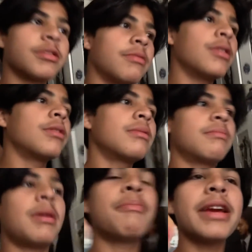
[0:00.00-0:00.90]
well,
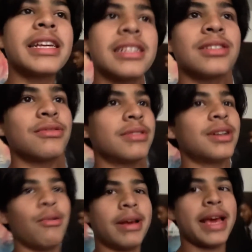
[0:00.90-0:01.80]
my break is going
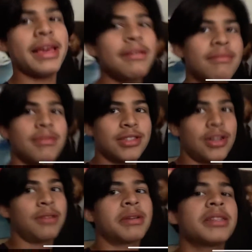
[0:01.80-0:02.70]
okay. That's
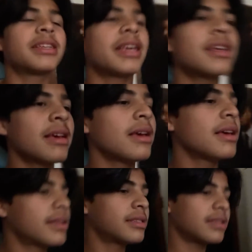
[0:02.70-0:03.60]
all I'm gonna say.
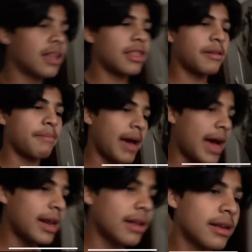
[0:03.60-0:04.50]
It's nothing bad.